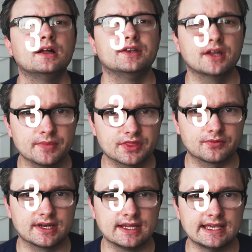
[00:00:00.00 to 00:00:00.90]
Number
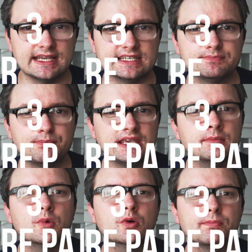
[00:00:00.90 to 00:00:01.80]
3 is be
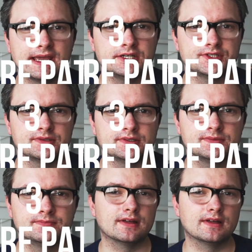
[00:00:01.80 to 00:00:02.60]
more patient.